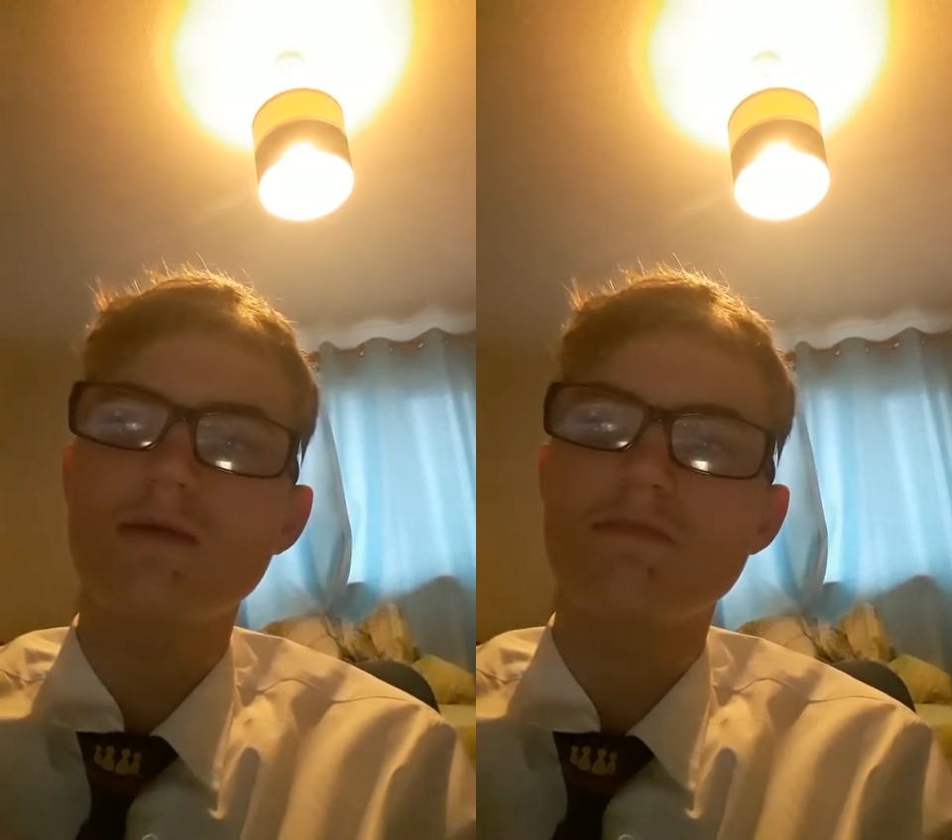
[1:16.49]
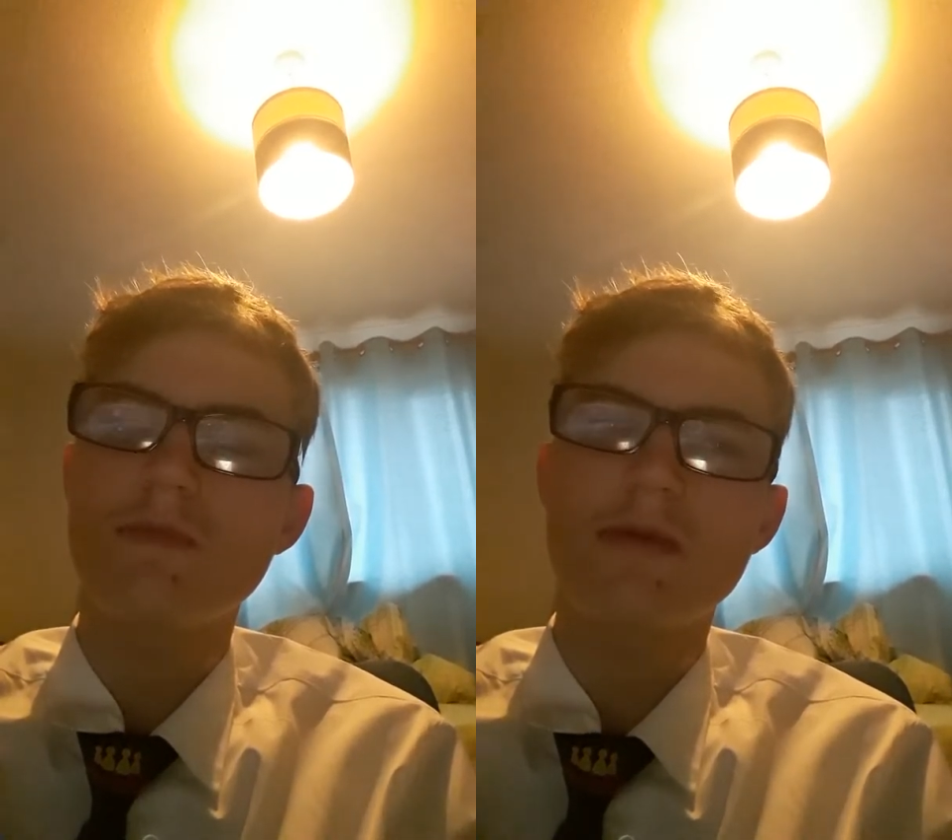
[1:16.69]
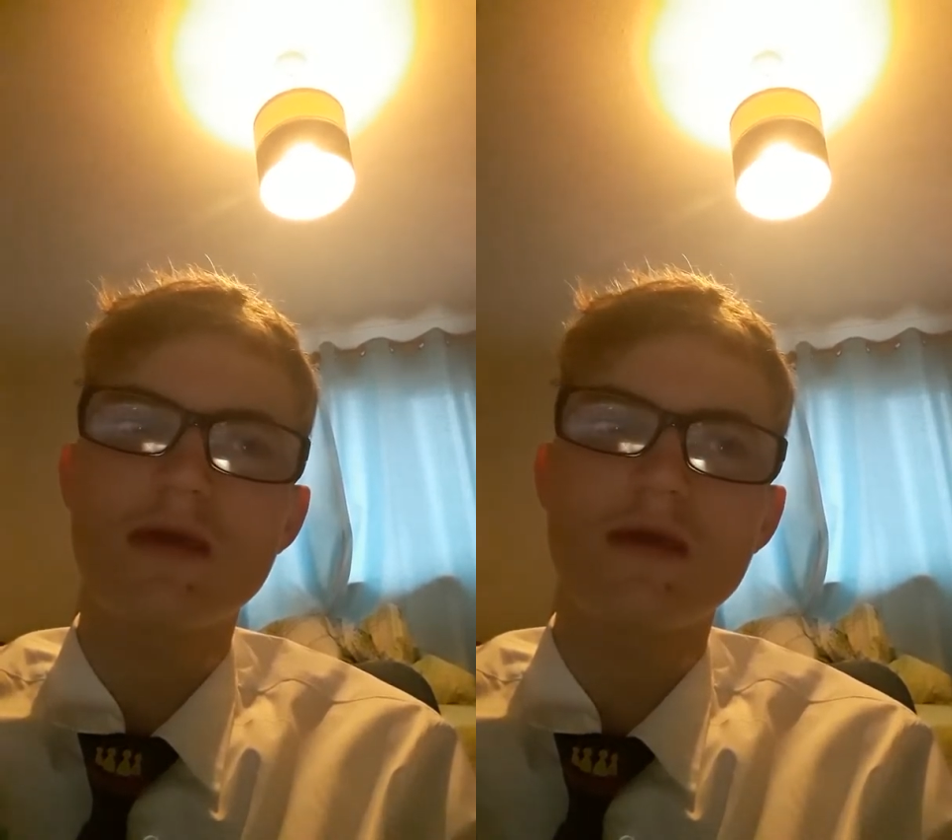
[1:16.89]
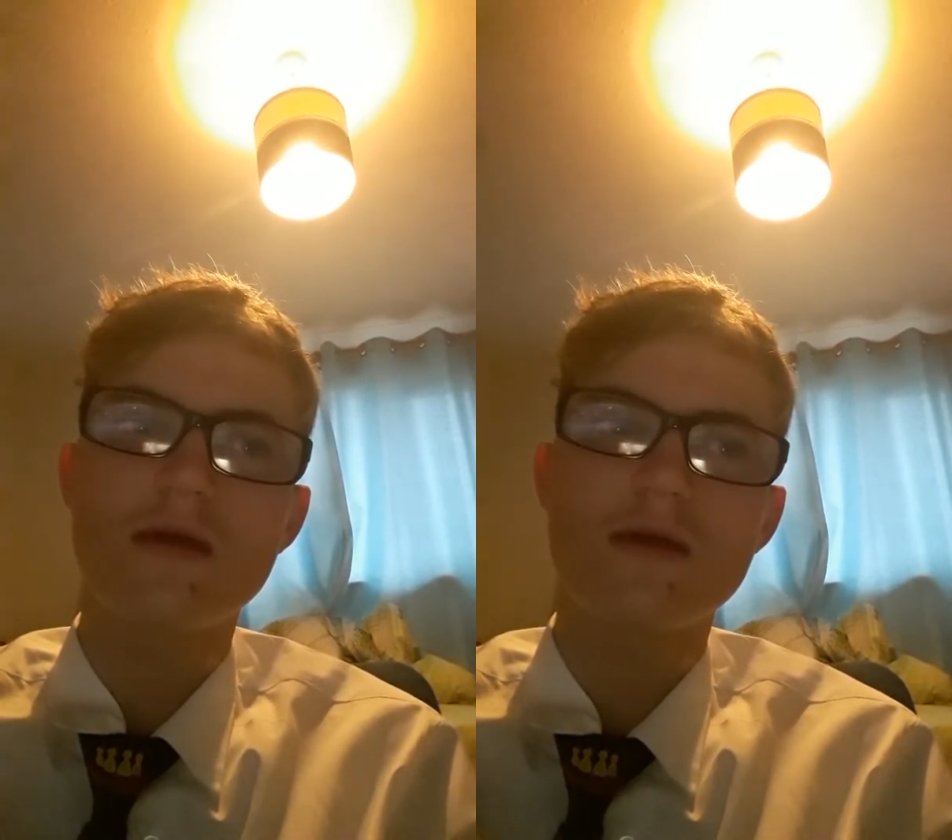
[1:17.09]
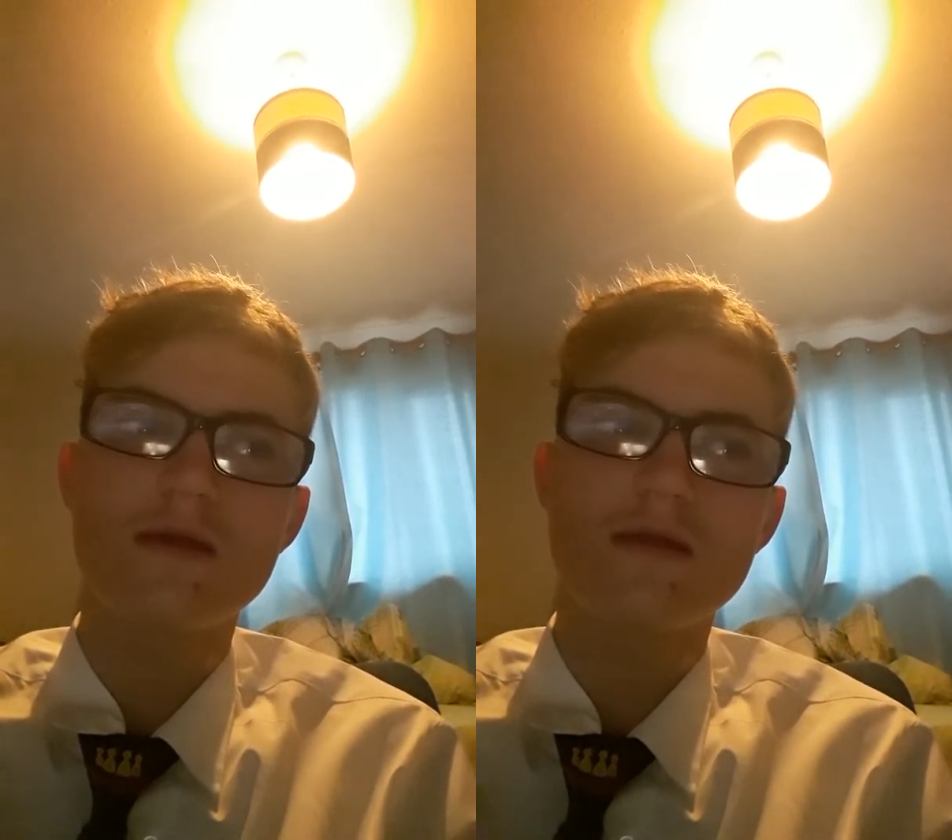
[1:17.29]

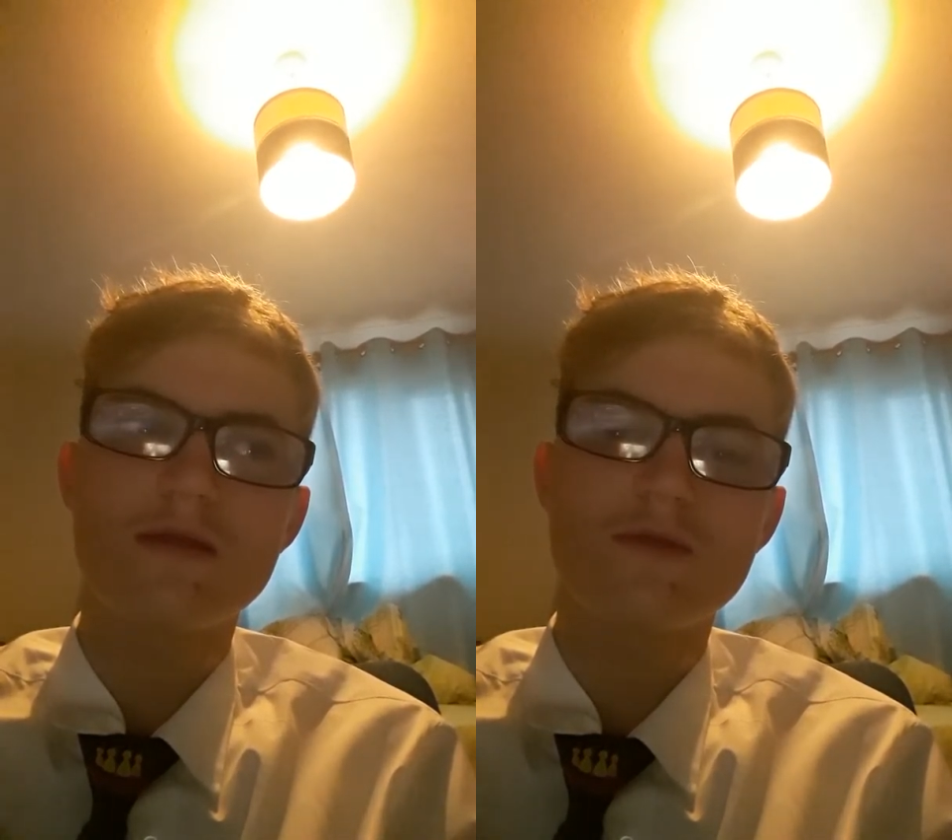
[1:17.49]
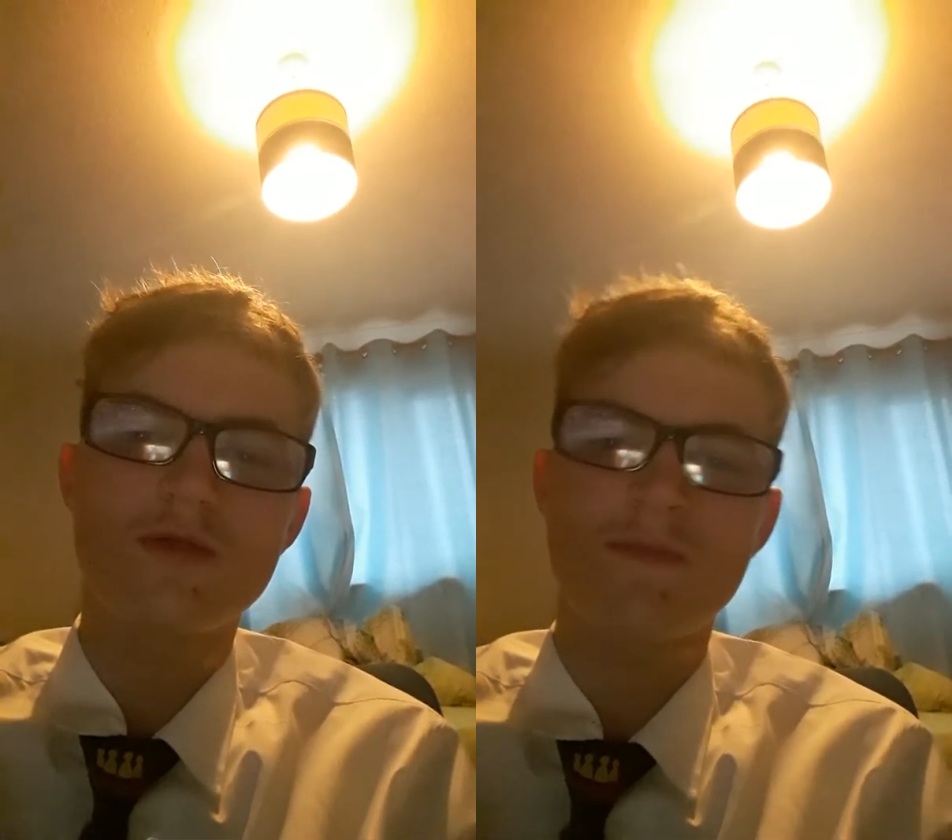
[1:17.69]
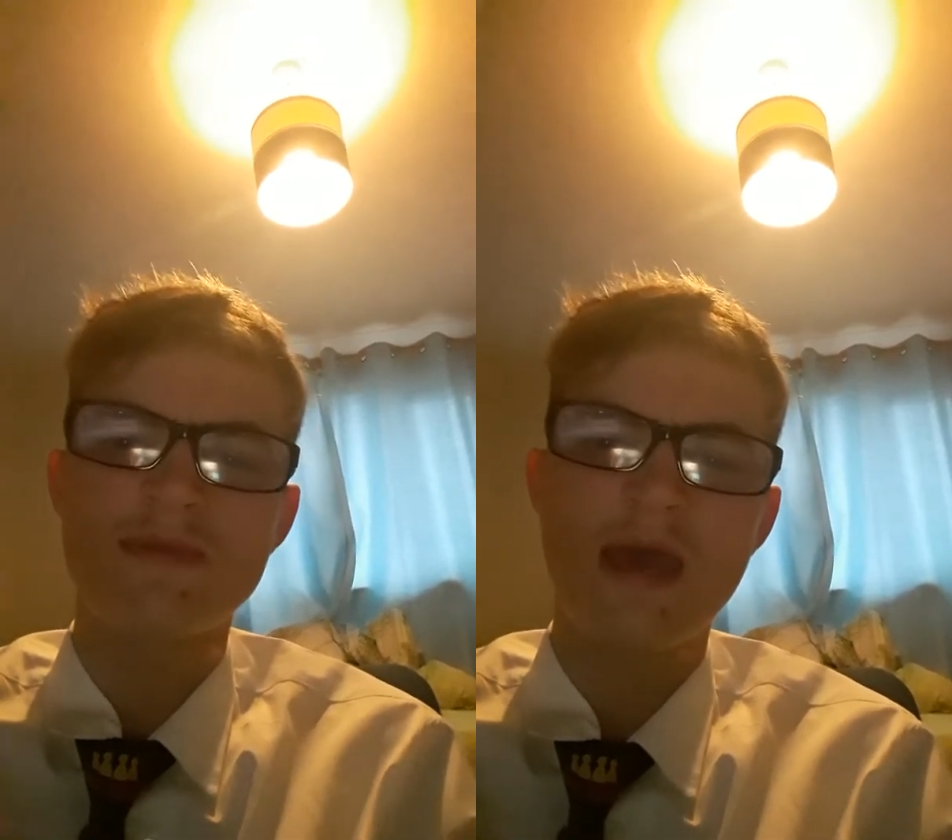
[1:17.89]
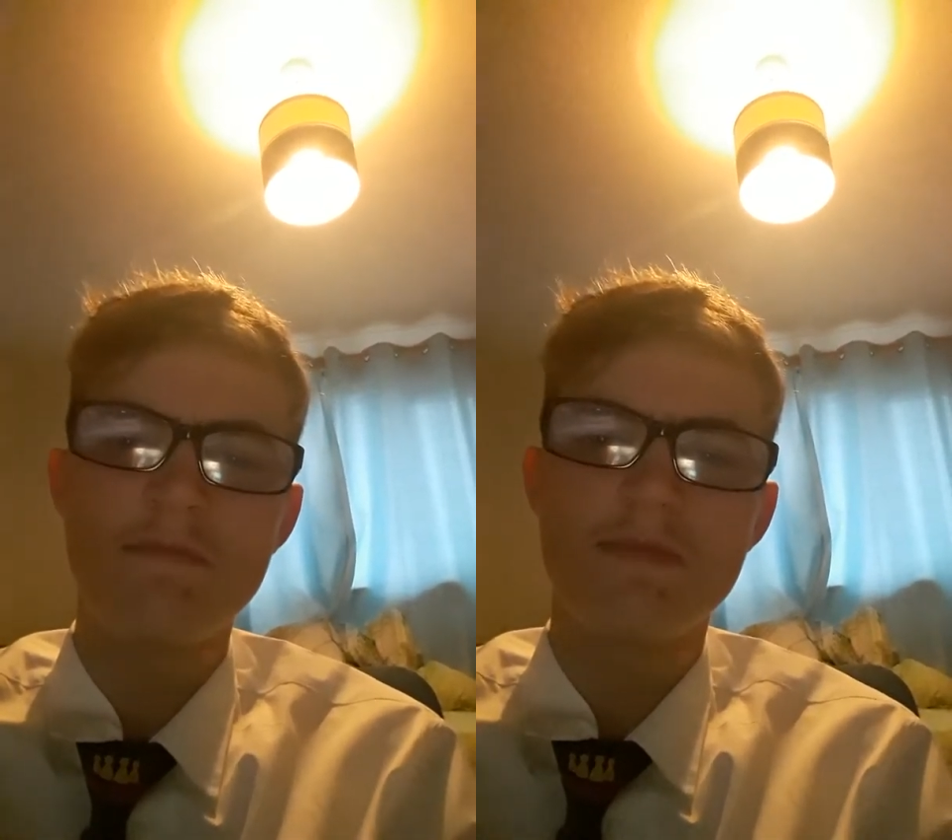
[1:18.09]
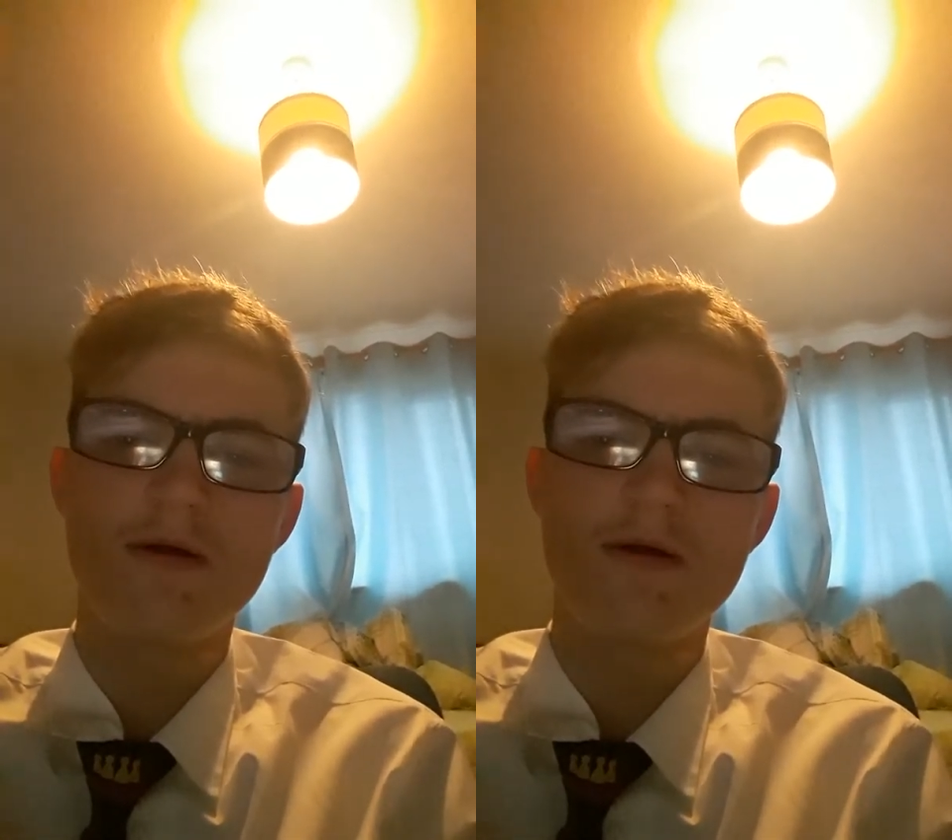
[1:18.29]
maybe September